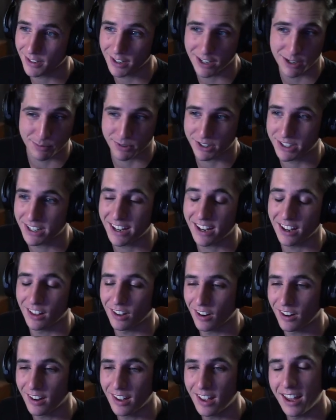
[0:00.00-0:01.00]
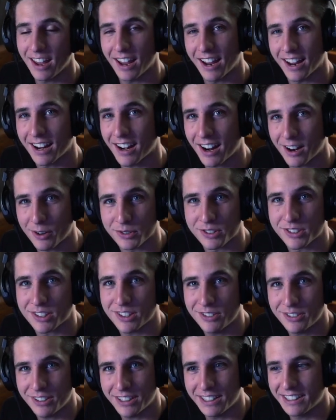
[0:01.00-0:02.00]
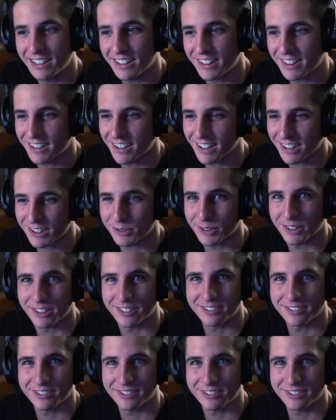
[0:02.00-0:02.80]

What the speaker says: in particular, and I will see you in the next one.